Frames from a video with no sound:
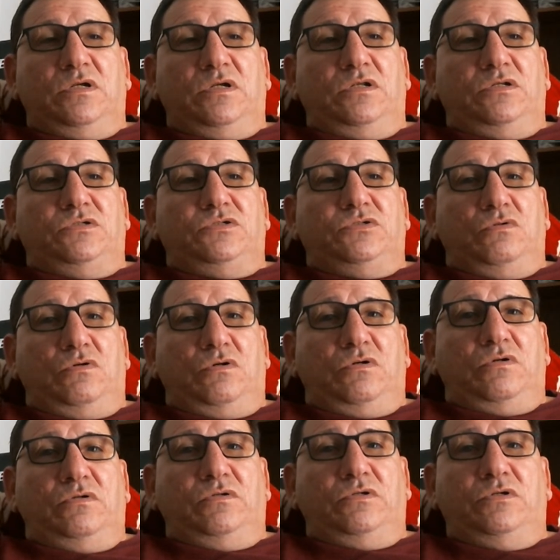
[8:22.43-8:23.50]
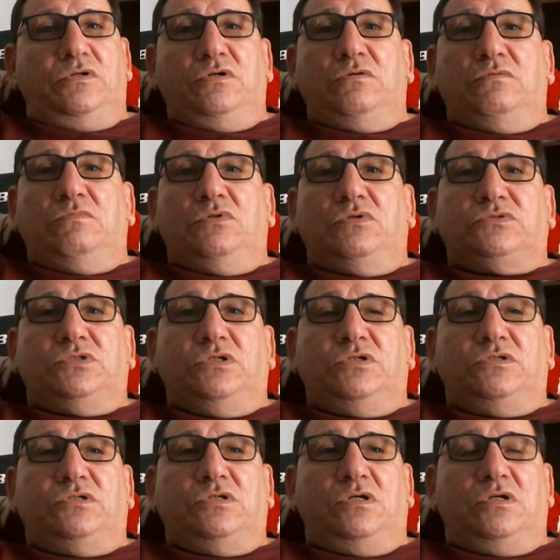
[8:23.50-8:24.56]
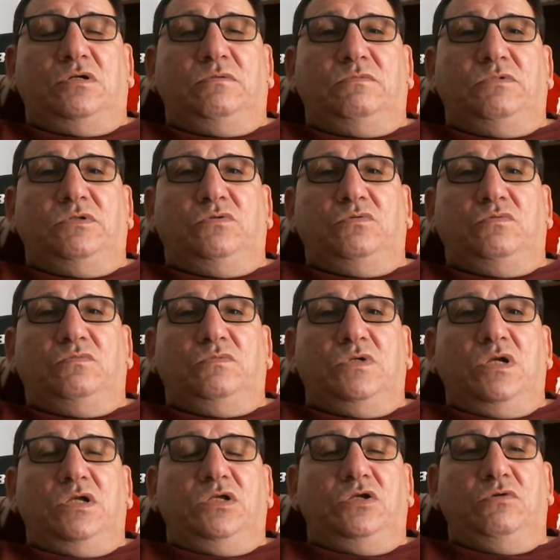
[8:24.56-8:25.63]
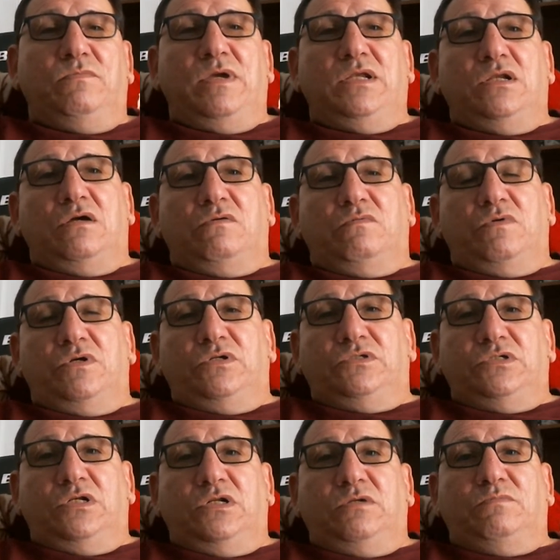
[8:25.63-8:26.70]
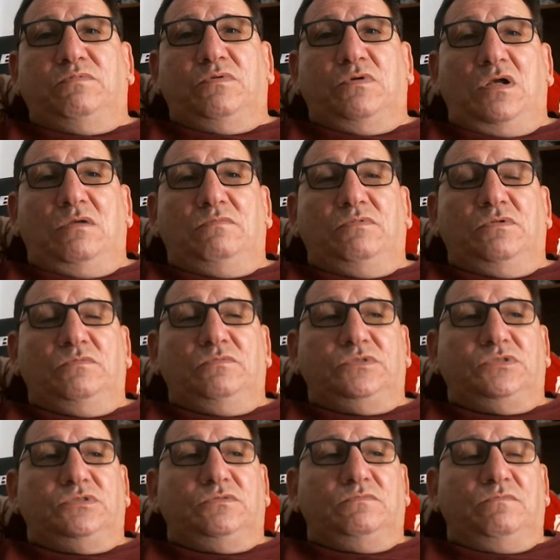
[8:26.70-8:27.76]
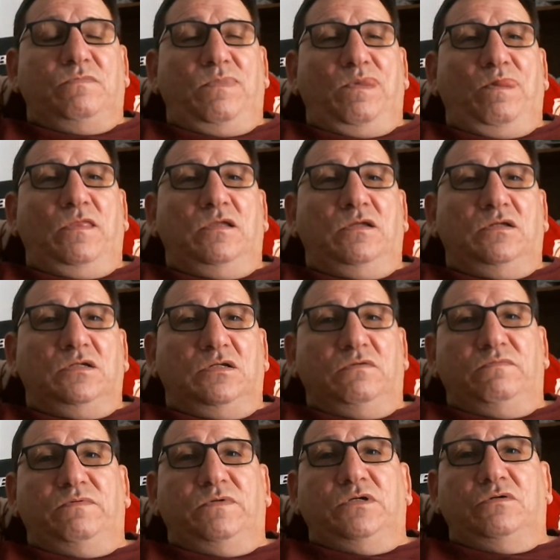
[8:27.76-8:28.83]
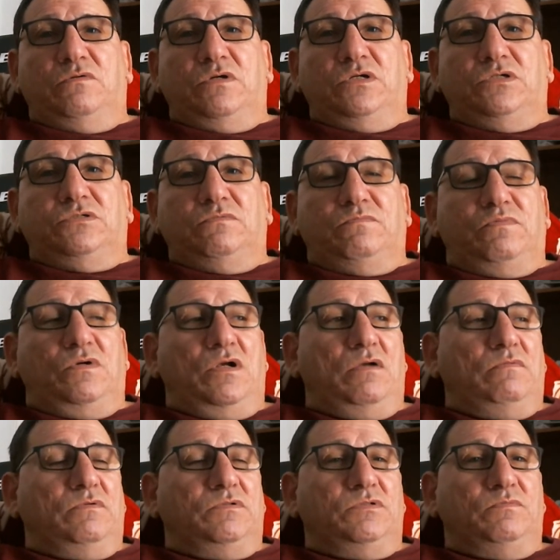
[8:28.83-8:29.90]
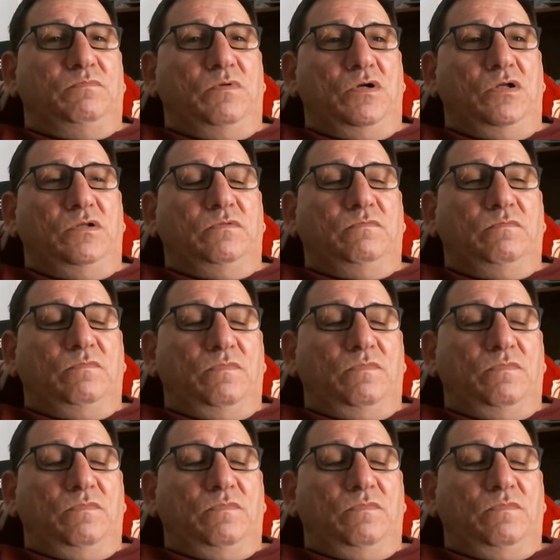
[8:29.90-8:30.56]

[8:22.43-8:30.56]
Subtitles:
And sure, most of the time you may not run into any problems, configuration problems, but